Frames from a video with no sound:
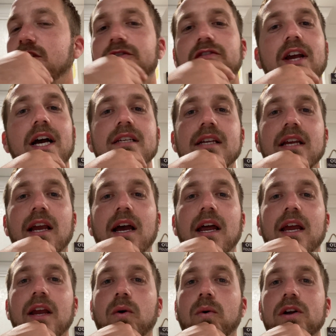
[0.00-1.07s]
If you guys ain't got
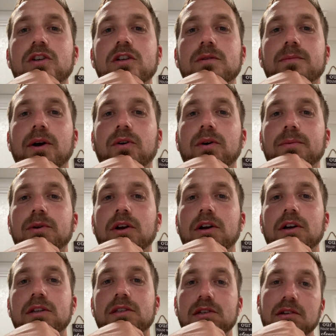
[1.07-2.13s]
any questions about
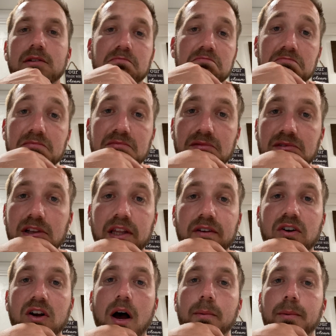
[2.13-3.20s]
cryptocurrency, leave a
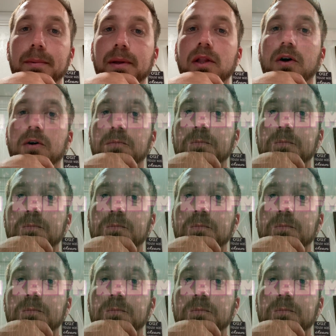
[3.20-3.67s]
comment below.